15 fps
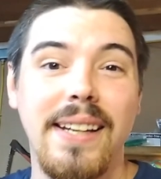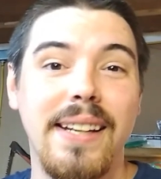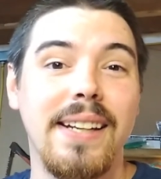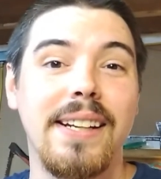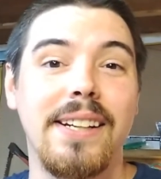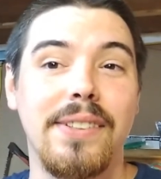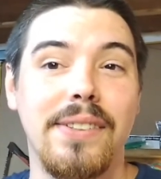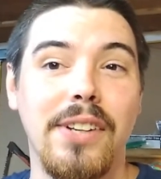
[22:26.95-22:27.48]

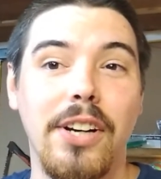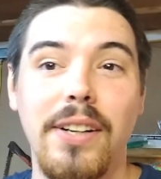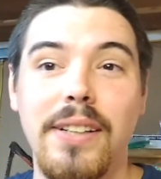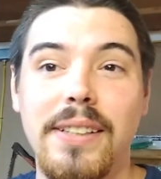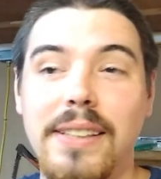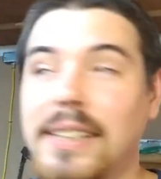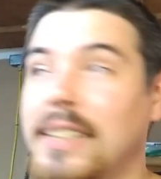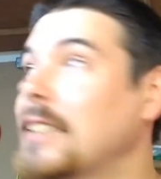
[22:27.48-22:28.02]
because
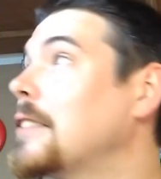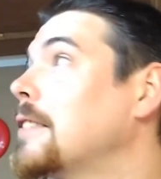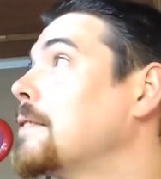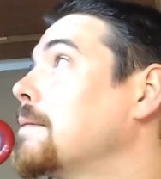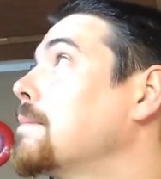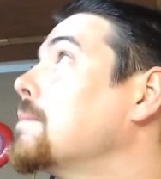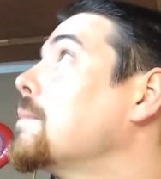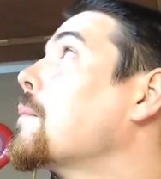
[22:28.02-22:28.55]
currently
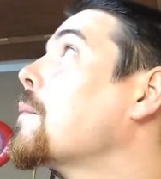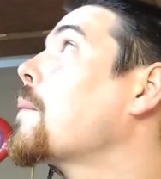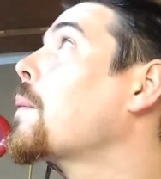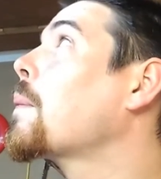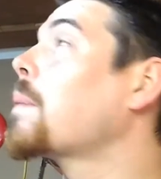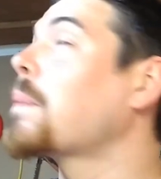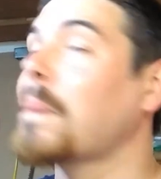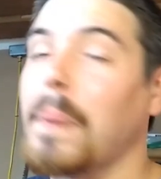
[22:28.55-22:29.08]

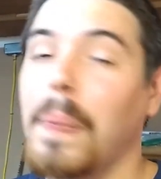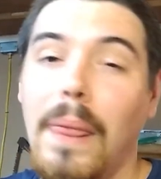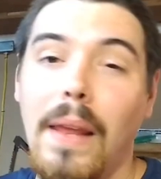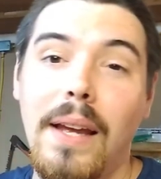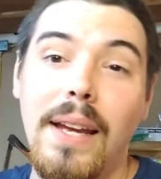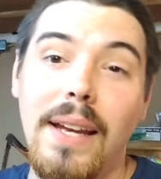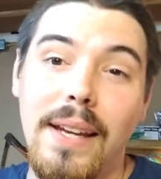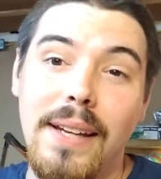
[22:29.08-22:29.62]

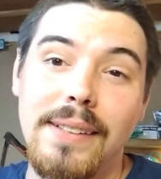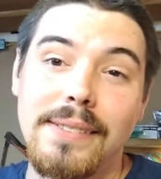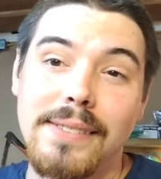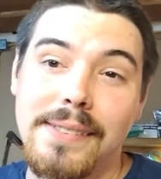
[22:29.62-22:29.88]
it